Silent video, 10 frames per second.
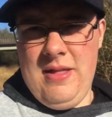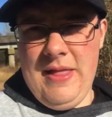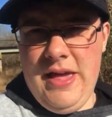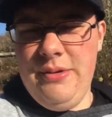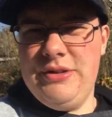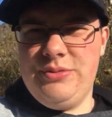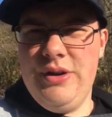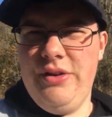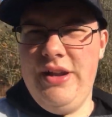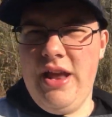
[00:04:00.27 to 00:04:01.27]
It was
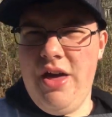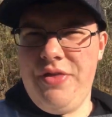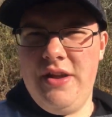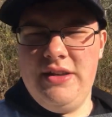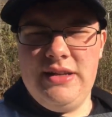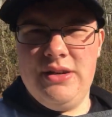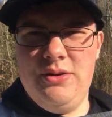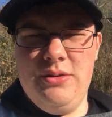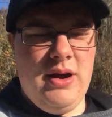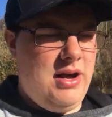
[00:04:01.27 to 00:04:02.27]
really nothing
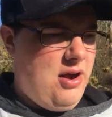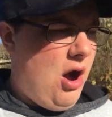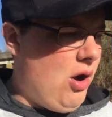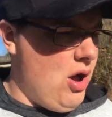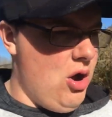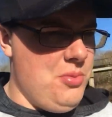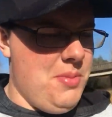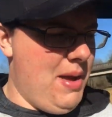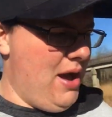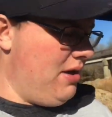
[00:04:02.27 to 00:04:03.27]
to uh, call home
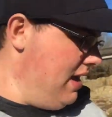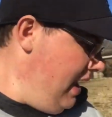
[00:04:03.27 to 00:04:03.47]
about.